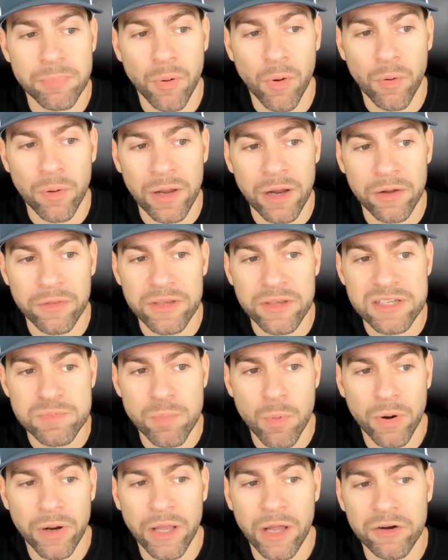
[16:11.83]
poll here this
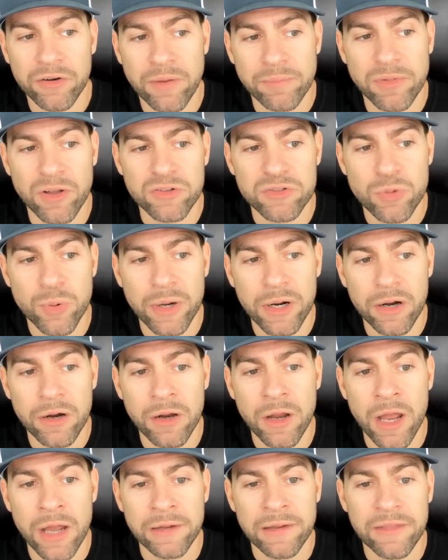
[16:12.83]
morning on crypto
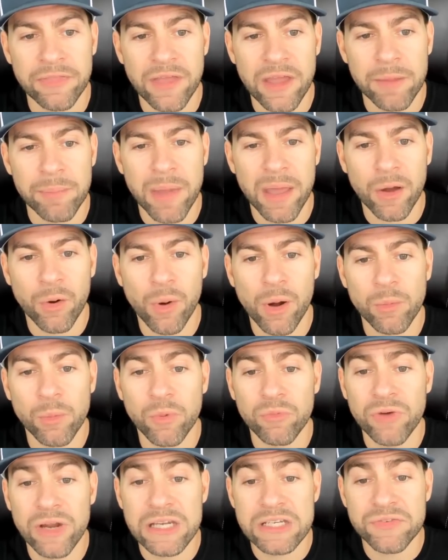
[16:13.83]
Twitter, do you think Bitcoin
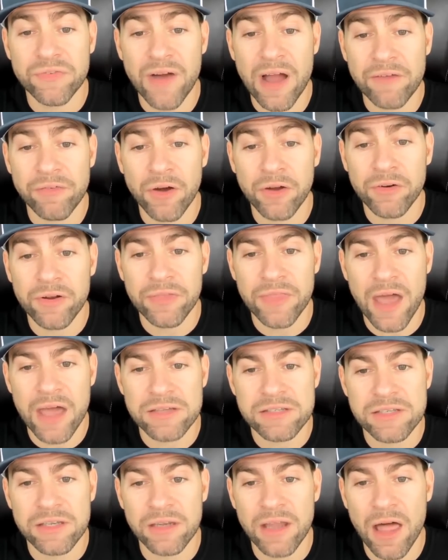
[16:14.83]
will reach $500,000,
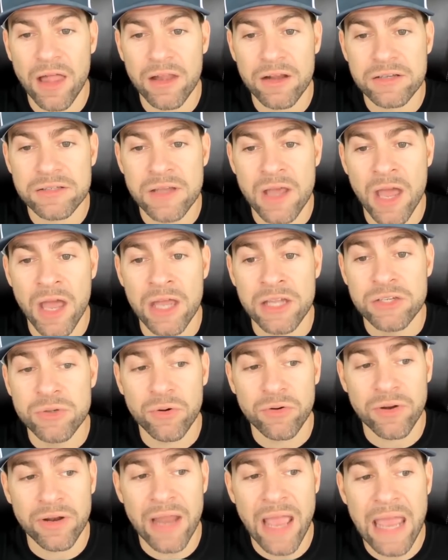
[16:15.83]

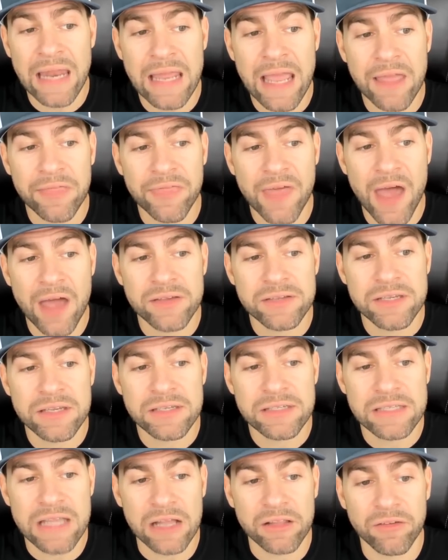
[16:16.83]

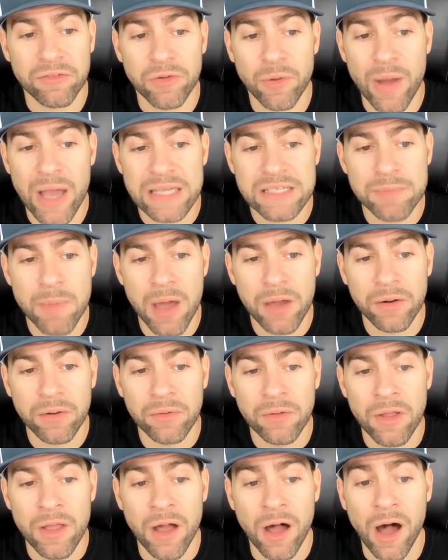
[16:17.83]
$288,000 stock the flow X
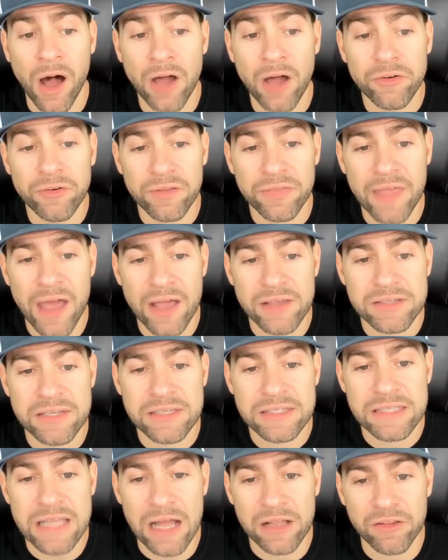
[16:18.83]
model, 100,000
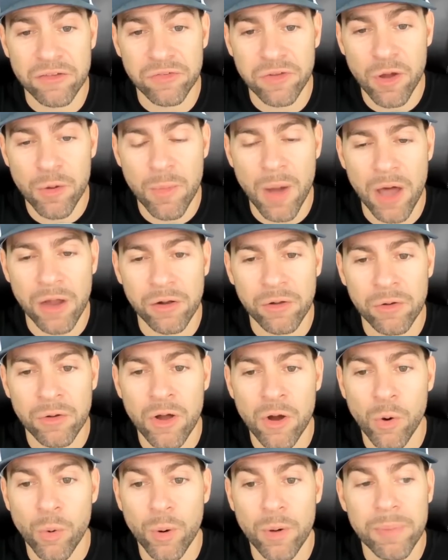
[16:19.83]
stock the flow
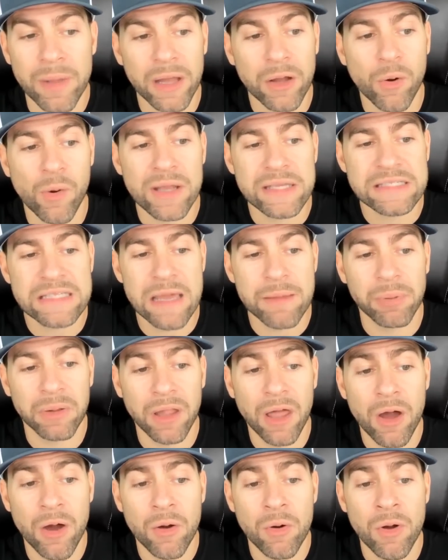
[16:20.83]
model, or a Bitcoin stay
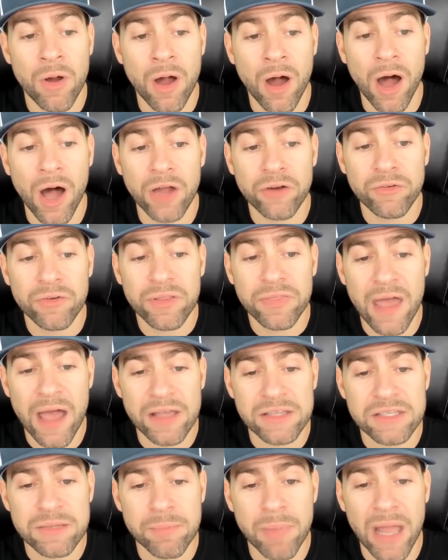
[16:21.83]
below
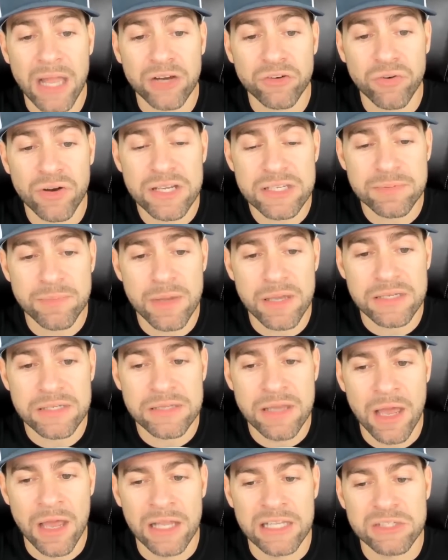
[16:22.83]
100,000 by
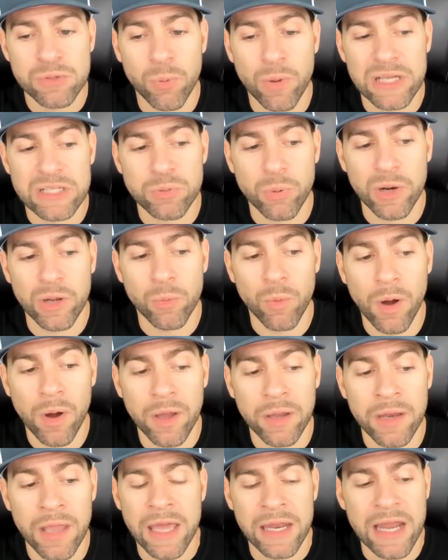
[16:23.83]
Christmas?
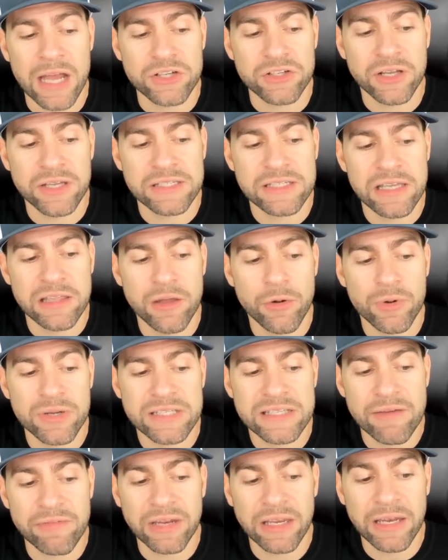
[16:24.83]
2021. And as you can see, there were
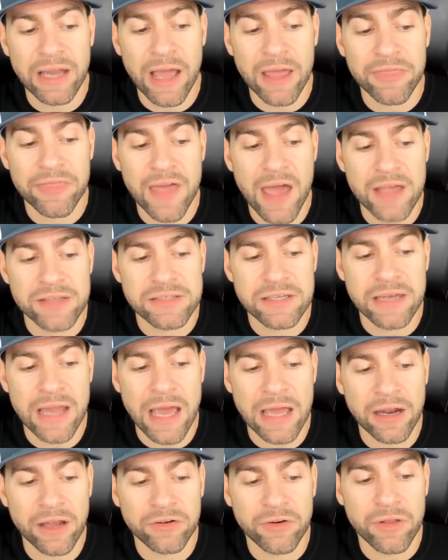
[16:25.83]

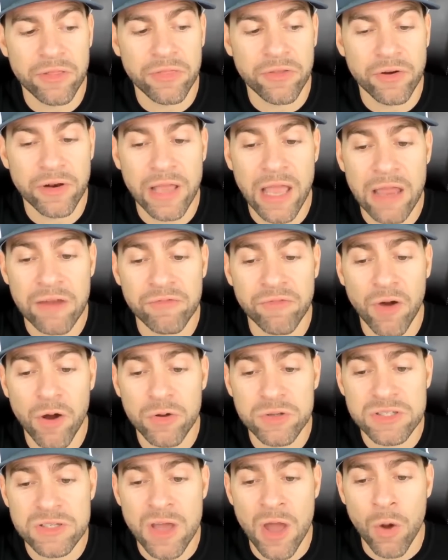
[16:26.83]
79,938
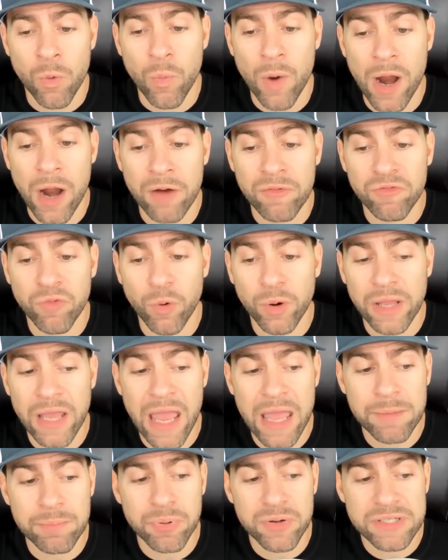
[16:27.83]
votes, where
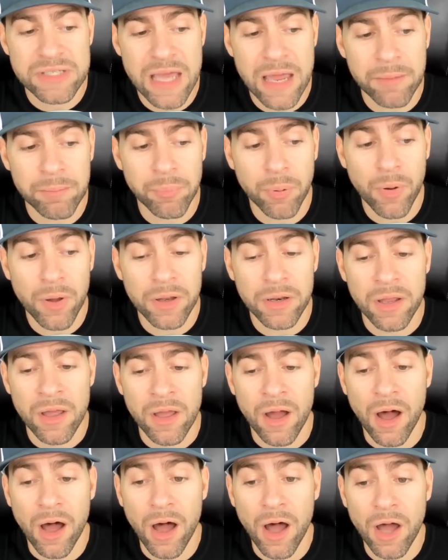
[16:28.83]
48% put
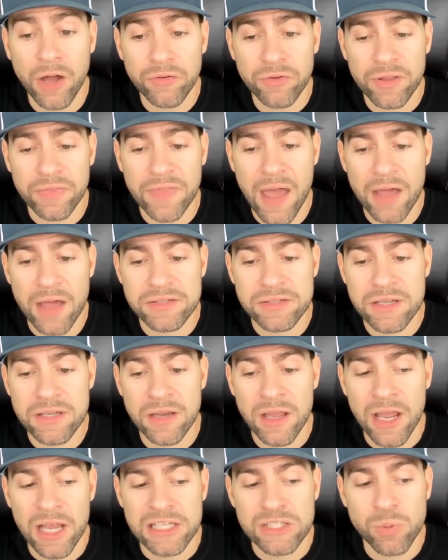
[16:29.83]

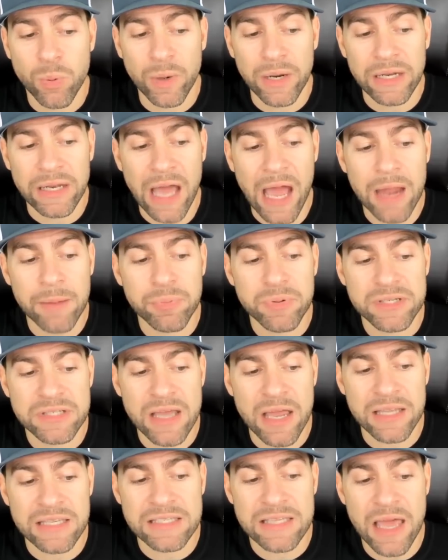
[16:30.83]
100,000,
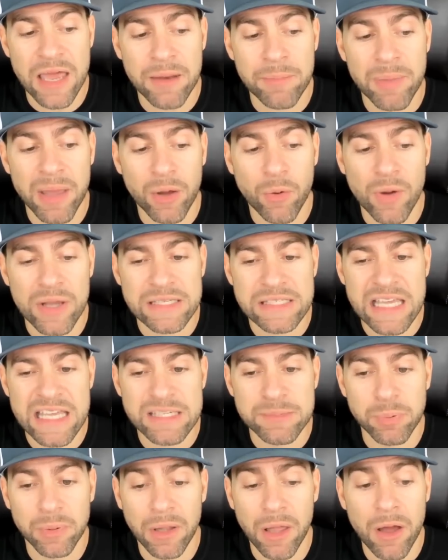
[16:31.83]
29% said Bitcoin
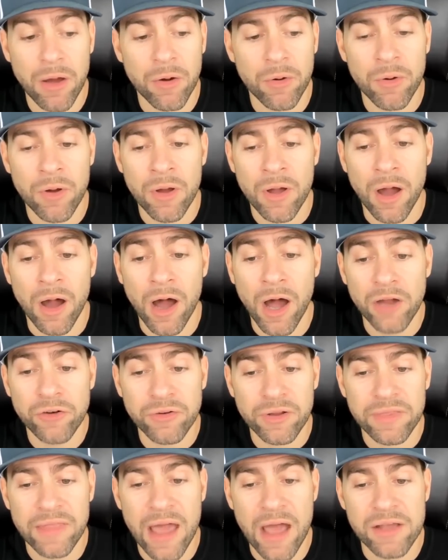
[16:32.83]
stays below
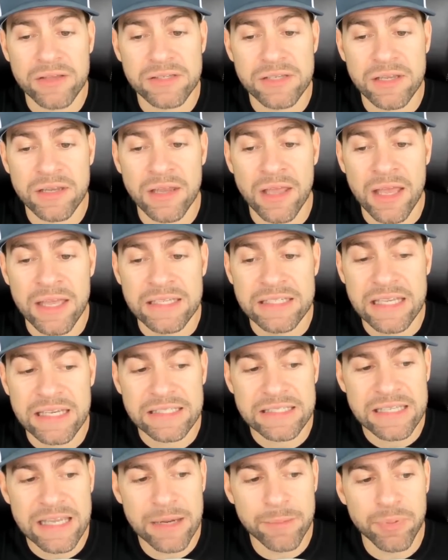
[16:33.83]
100,000,
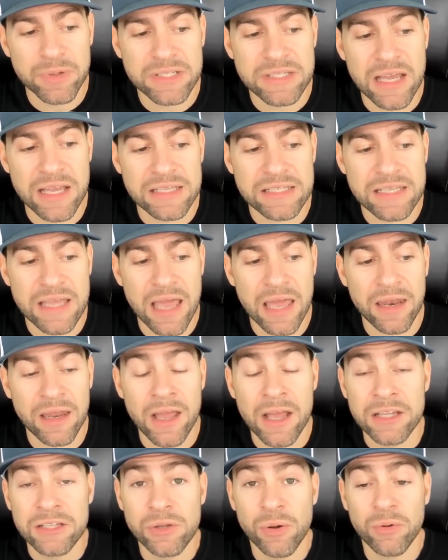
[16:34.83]
16% said
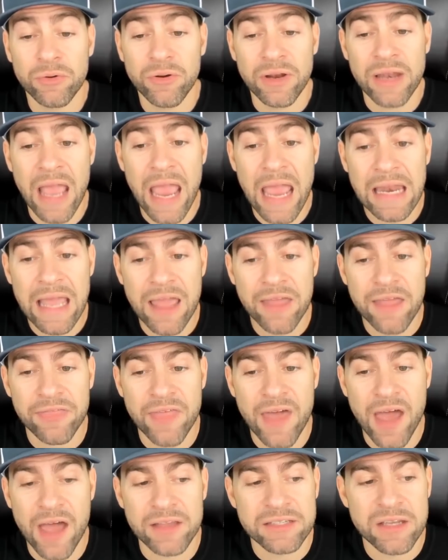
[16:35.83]

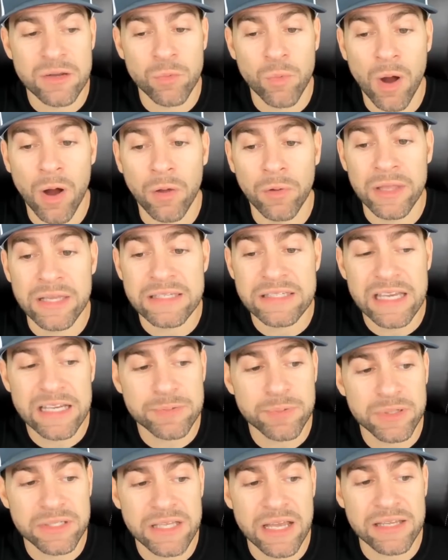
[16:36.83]
288,000, while only
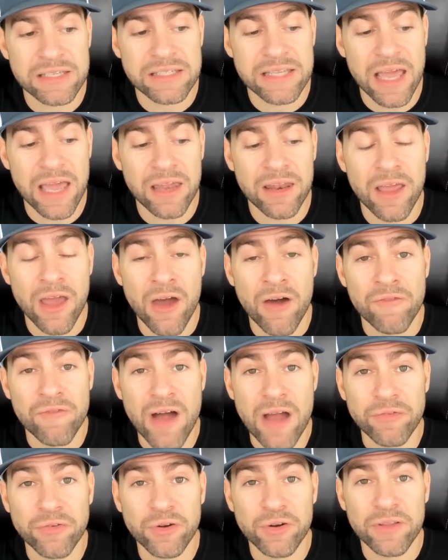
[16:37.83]
6% said
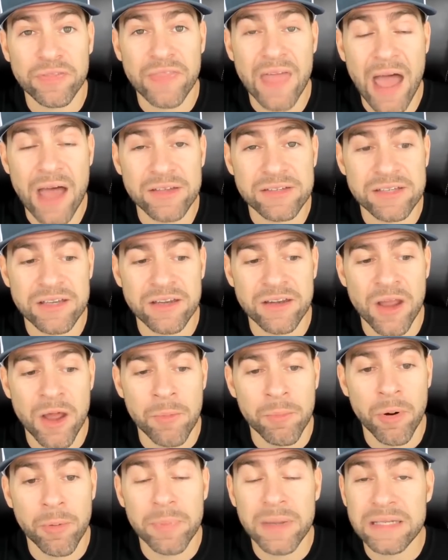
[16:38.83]
500,000
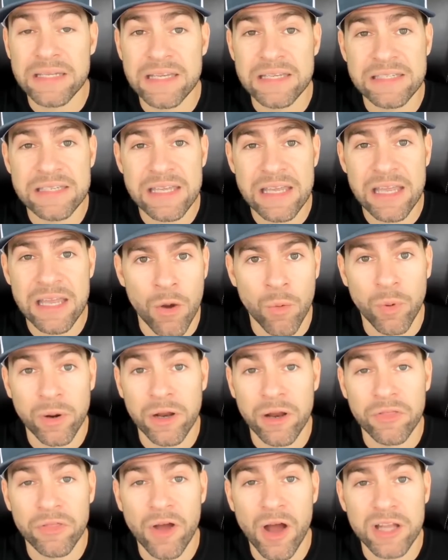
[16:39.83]
per BTC. What are
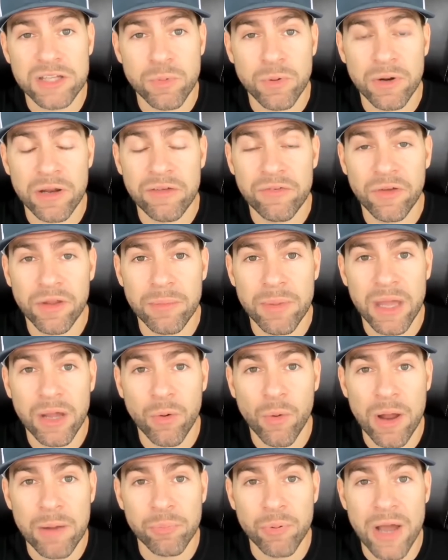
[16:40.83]
your thoughts? Where do you feel the
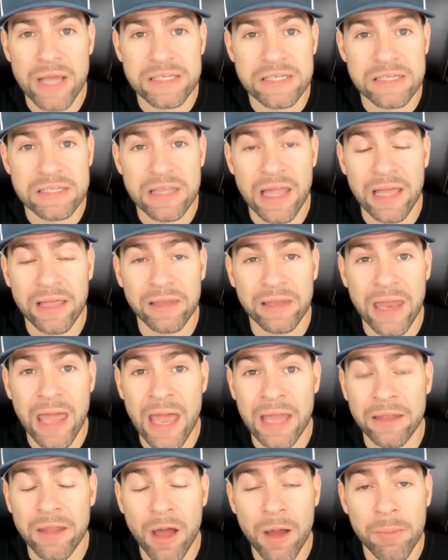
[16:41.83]
Bitcoin price is likely to
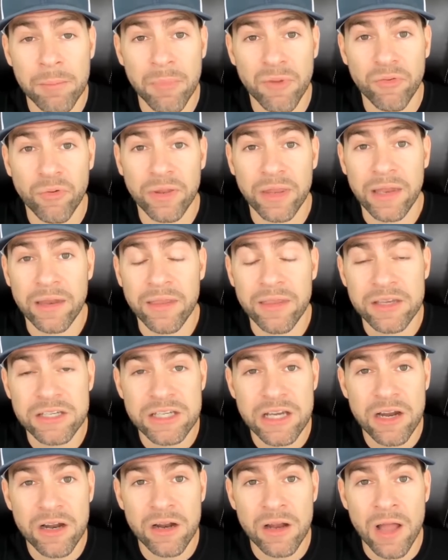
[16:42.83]
end up before the end of
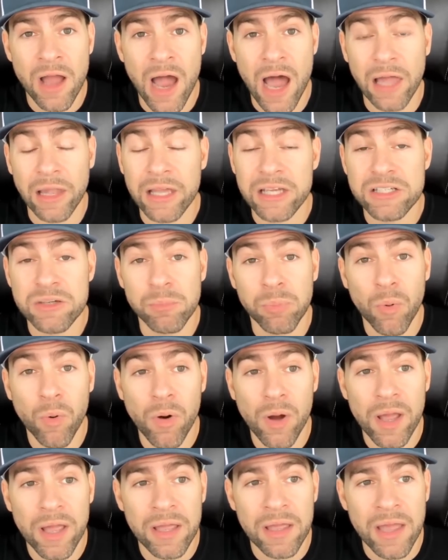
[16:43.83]
this year? Holla at your
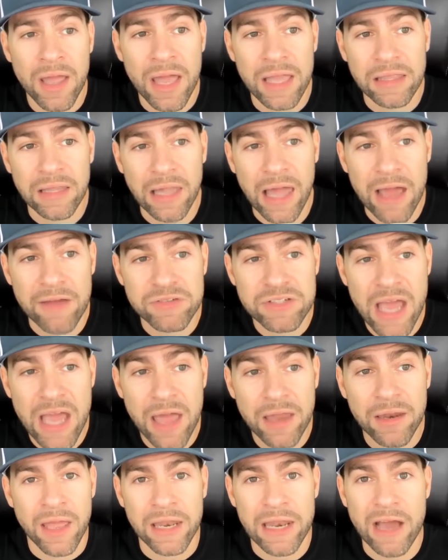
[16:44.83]
boy in the live
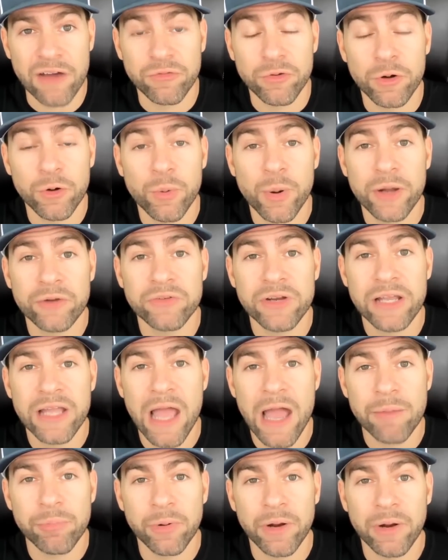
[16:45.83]
chat. And now for a quick recap,